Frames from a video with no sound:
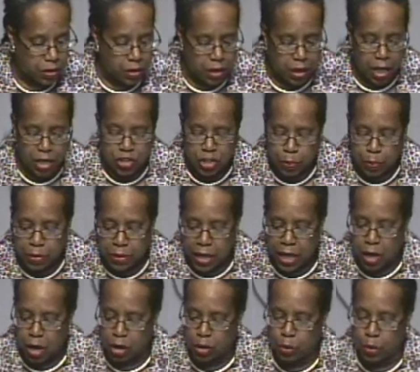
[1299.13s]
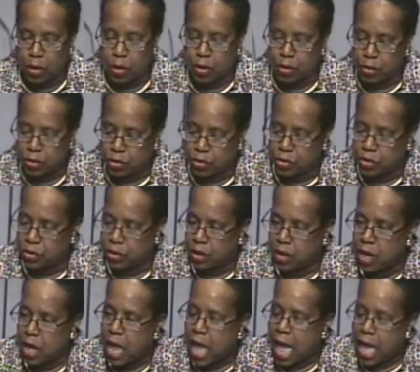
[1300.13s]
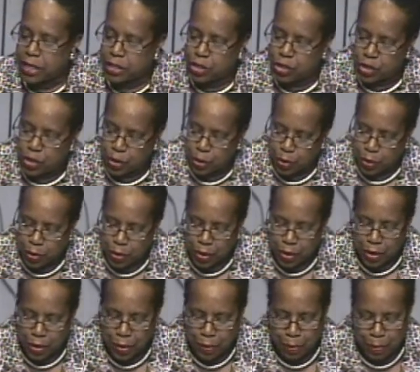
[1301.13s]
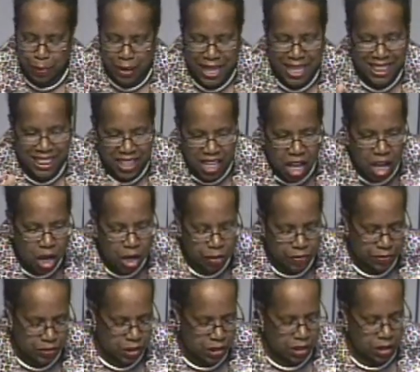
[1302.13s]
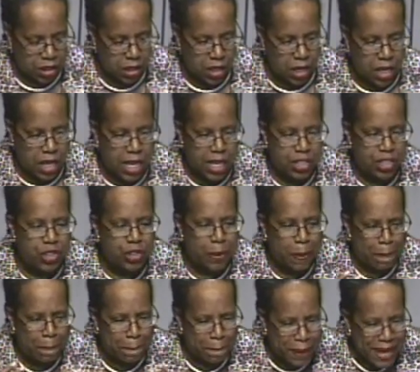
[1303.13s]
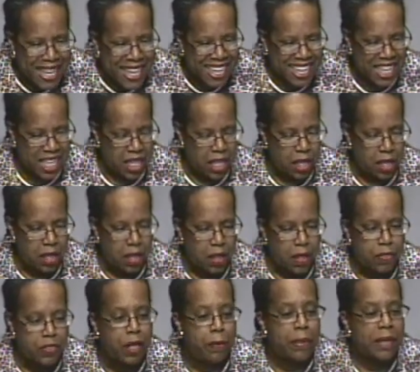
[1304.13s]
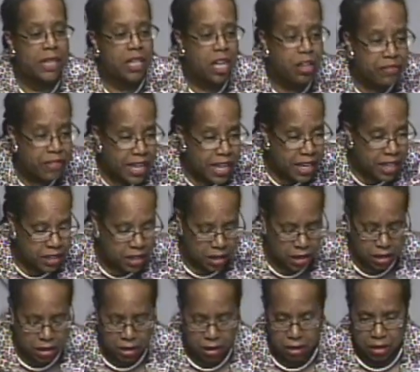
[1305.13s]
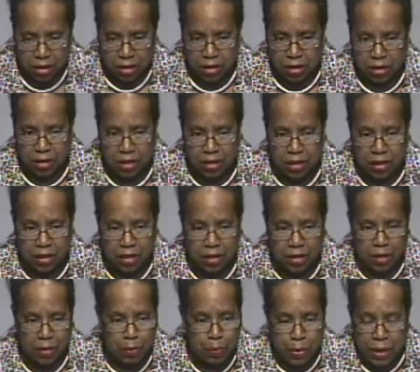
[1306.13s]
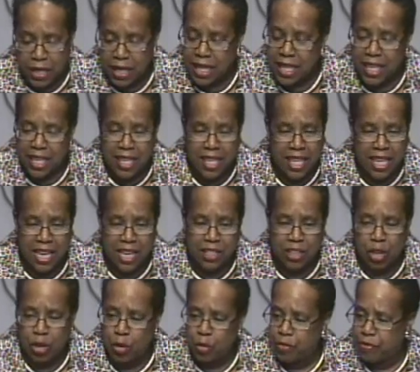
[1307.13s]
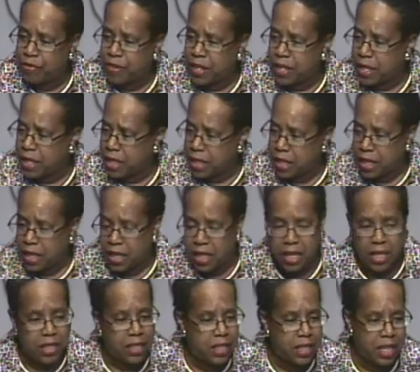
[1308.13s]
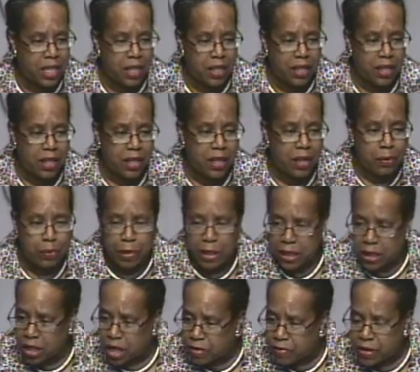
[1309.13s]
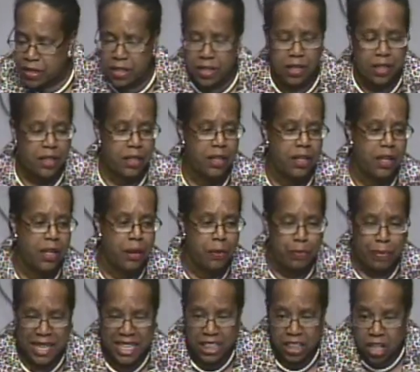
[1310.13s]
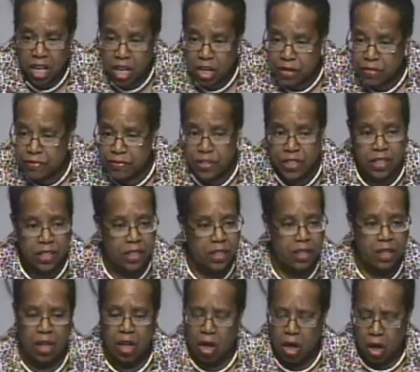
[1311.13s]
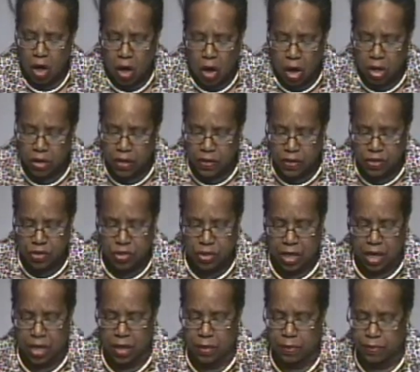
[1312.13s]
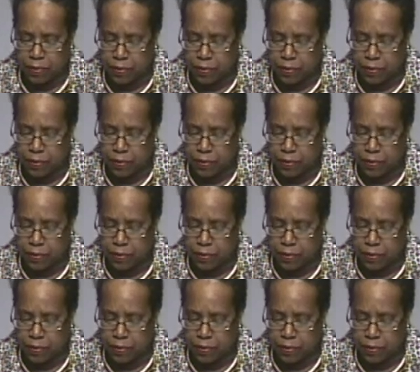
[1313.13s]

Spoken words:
It's a play on words. And to be loved is to be the beloved. B-E-L-O-V-E-D. Beloved, beloved, all in the same.